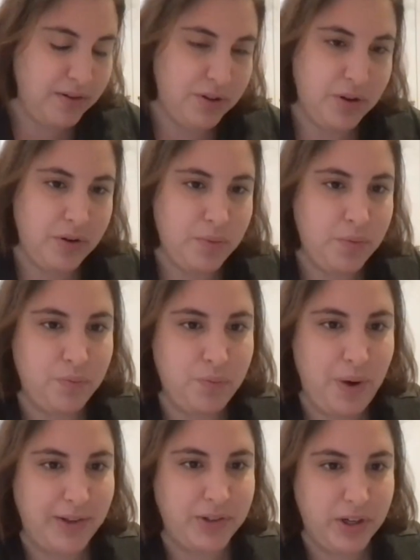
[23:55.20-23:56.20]
the
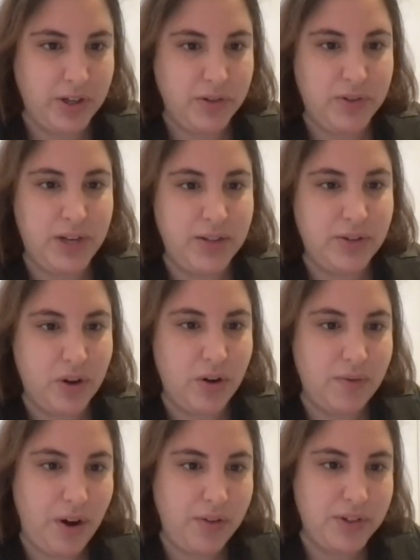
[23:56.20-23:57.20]
Western states that are
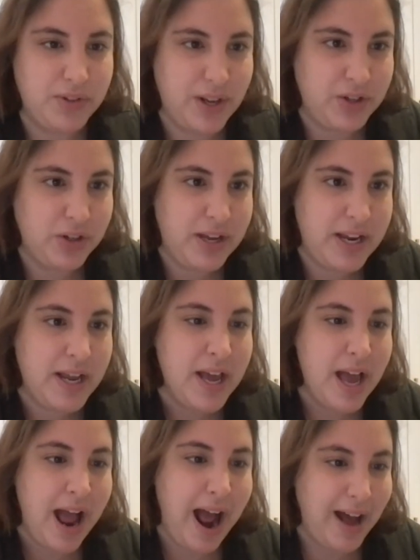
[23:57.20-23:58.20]
involved essentially
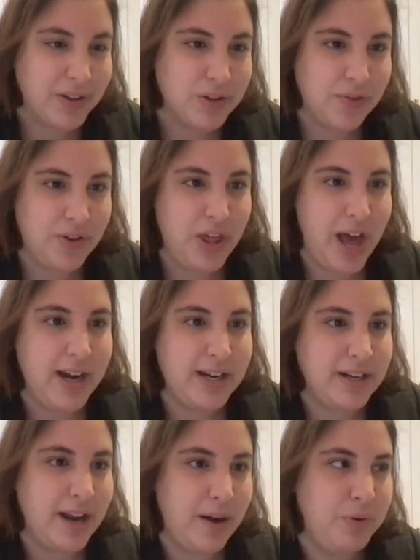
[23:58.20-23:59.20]
ask for that
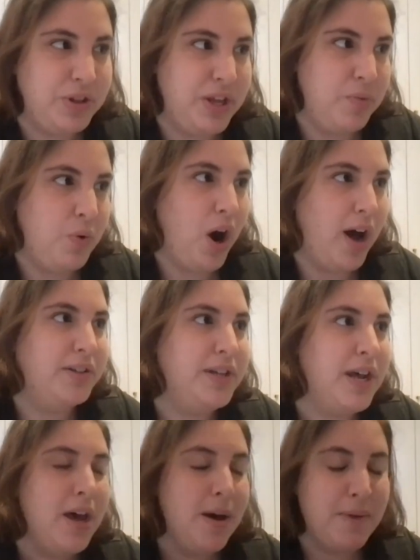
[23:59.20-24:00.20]
and get what they want.
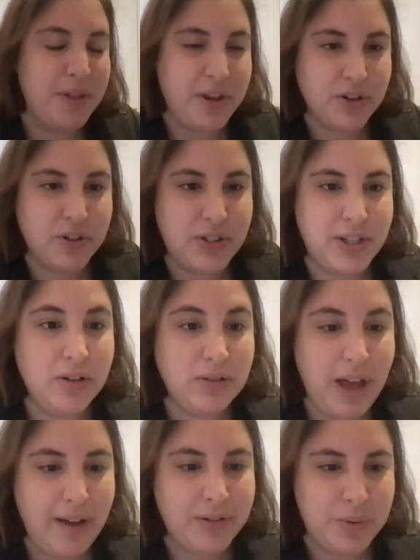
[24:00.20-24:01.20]
But they're still
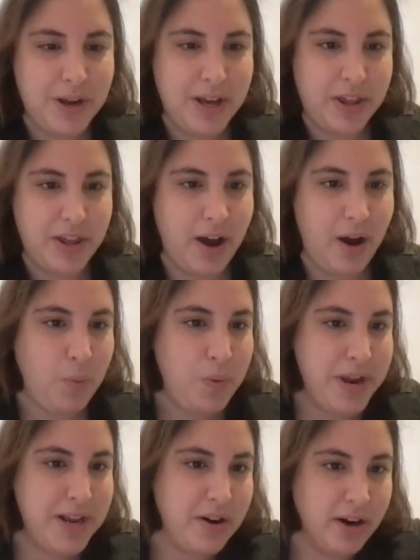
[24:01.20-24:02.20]
left with a
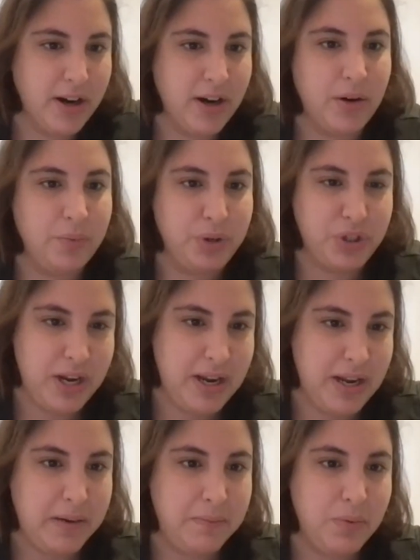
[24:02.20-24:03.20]
weaker
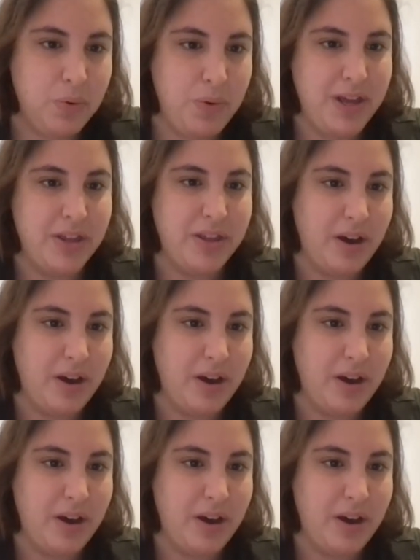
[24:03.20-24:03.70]
regime with